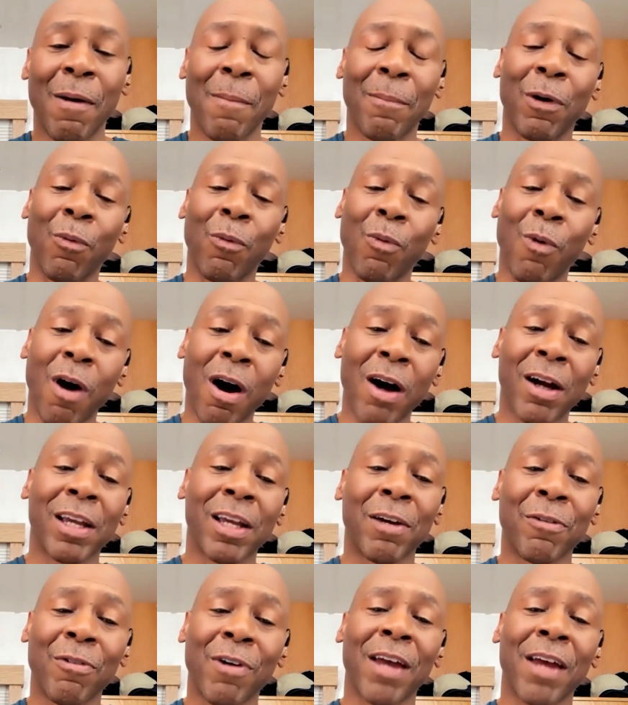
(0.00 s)
But
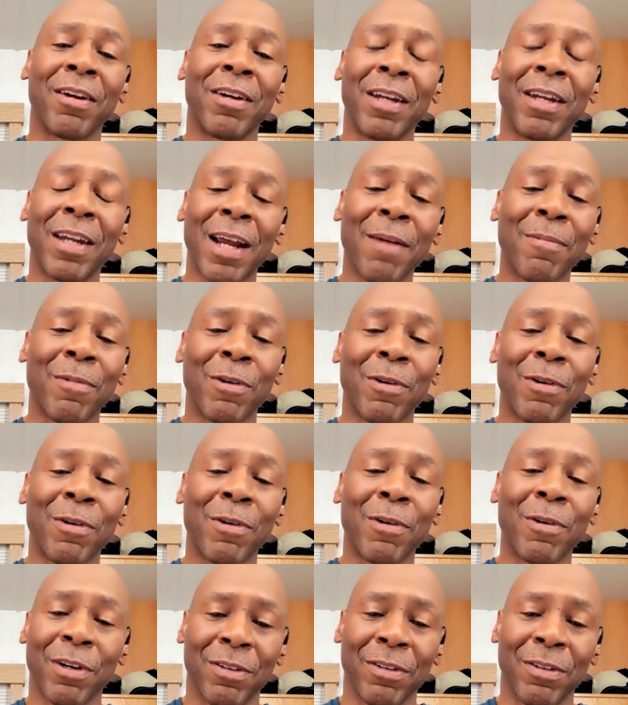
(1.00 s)
walking around the
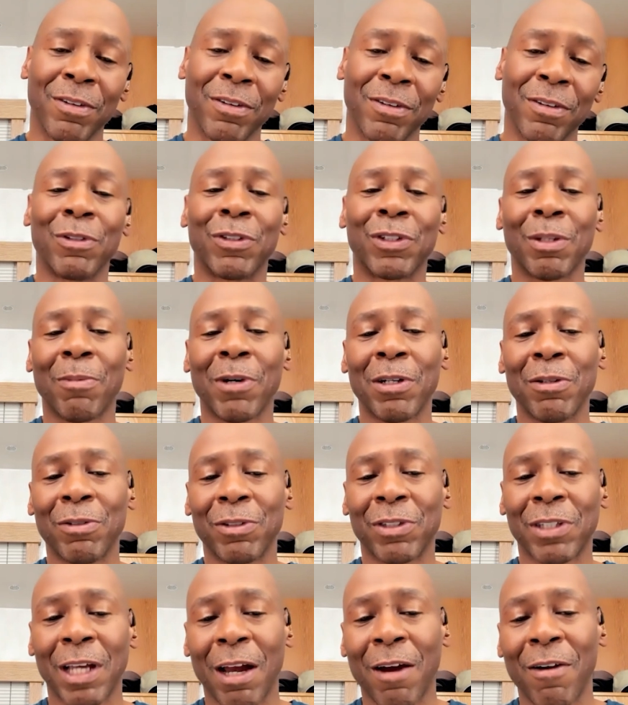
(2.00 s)
neighborhood, when somebody
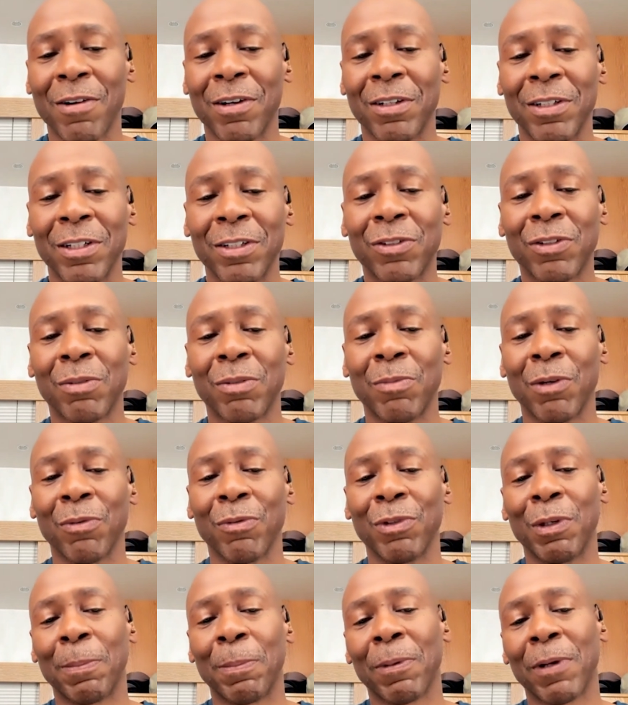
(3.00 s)
was carrying an instrument,
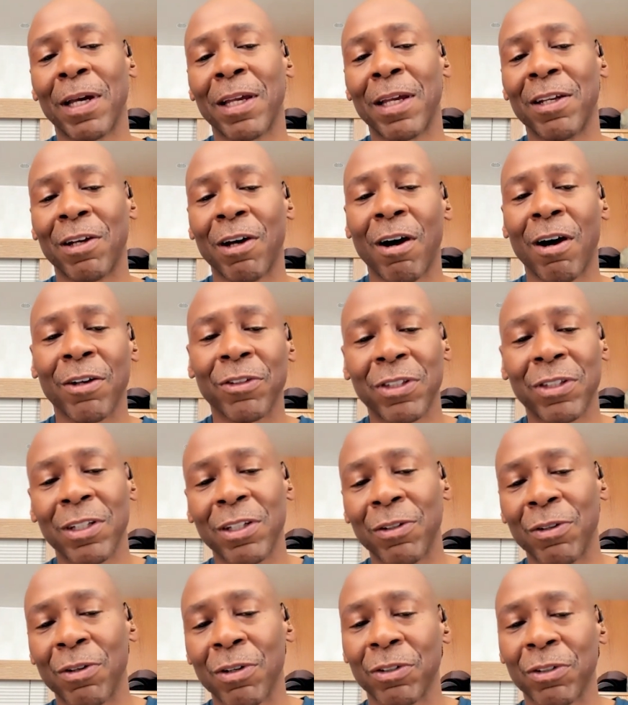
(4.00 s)
when you're playing in the All
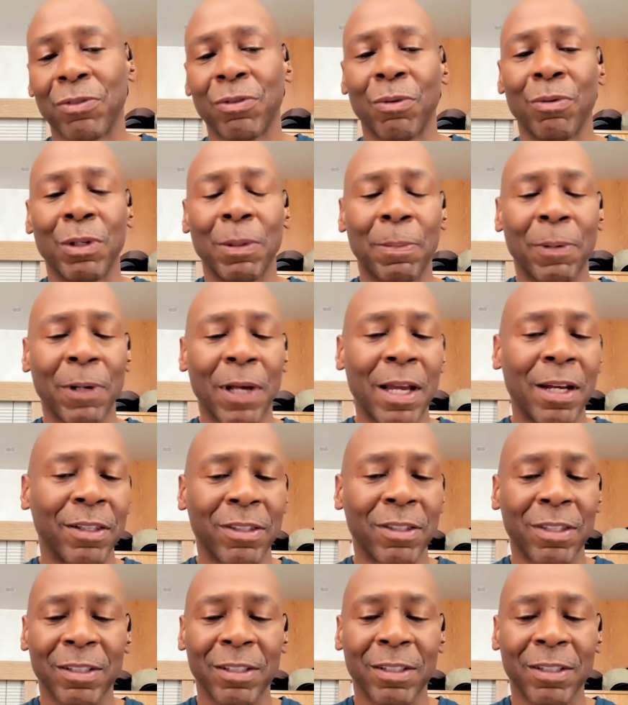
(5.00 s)
City Orchestra, when you're playing
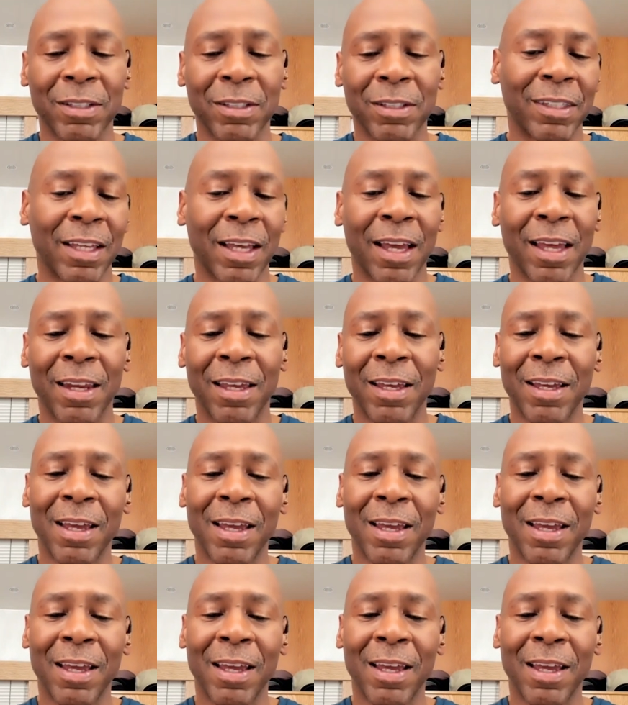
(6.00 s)
in things like that,